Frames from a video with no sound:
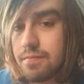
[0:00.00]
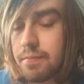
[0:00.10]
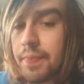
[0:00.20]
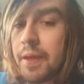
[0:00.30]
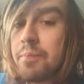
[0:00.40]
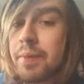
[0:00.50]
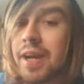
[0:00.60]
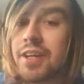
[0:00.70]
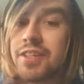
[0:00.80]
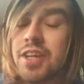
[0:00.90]
But they
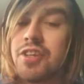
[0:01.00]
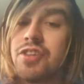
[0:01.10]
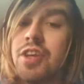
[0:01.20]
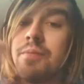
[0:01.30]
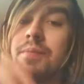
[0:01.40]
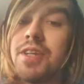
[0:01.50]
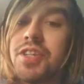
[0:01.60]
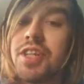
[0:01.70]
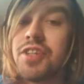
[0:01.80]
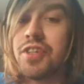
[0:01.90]
practice
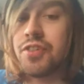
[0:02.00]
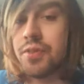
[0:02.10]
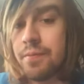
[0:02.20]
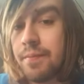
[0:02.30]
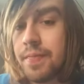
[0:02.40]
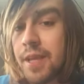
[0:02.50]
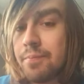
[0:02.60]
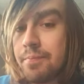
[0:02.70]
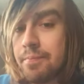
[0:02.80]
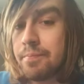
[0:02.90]
mysticism.
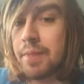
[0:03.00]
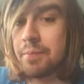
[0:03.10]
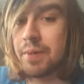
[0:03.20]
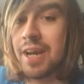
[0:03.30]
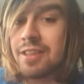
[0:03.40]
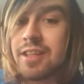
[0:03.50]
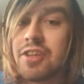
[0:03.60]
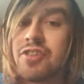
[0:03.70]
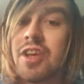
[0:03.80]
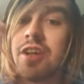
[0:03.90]
They
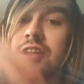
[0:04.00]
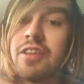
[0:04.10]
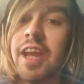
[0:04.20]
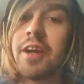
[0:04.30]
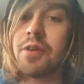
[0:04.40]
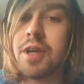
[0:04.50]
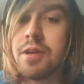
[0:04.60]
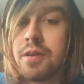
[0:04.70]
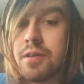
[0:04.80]
practice tarot.